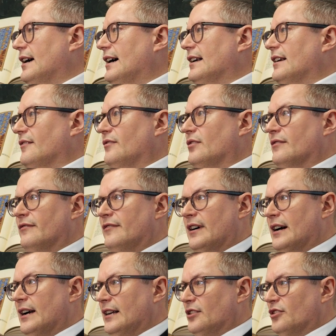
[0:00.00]
And if they're
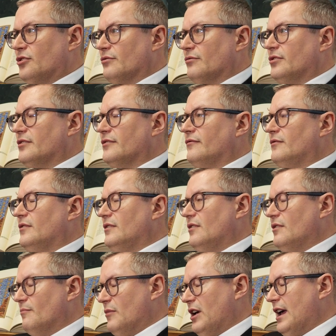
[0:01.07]
very dissociative,
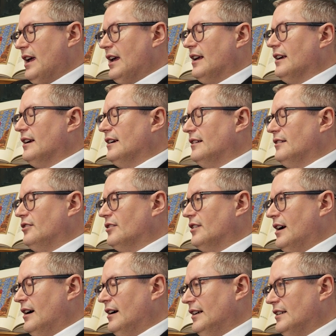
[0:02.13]
you may, in your
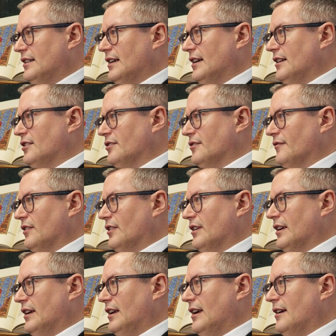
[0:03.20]
early stages of
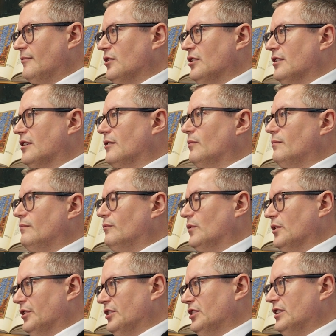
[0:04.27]
learning EMDR,
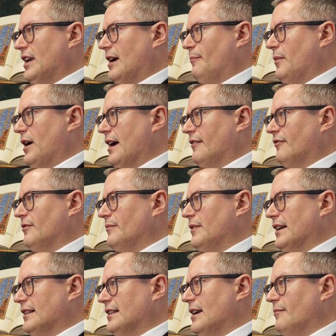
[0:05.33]
want to step back from
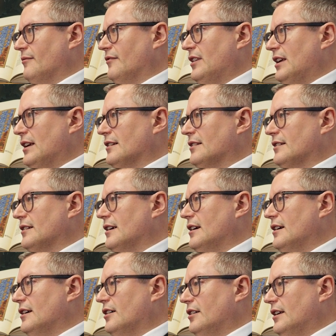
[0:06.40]
that type of case,
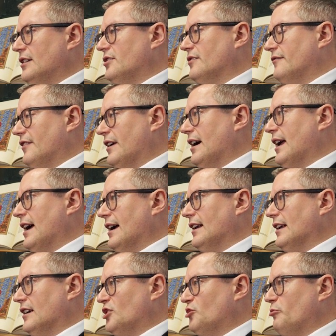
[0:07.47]
unless you're very
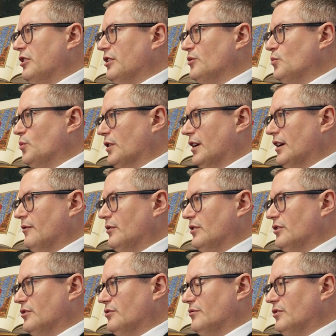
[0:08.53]
highly experienced working with
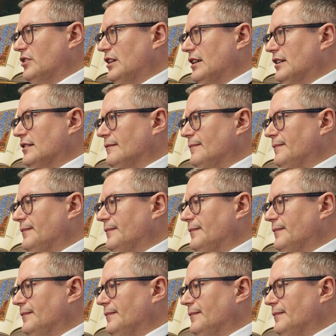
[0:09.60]
dissociation.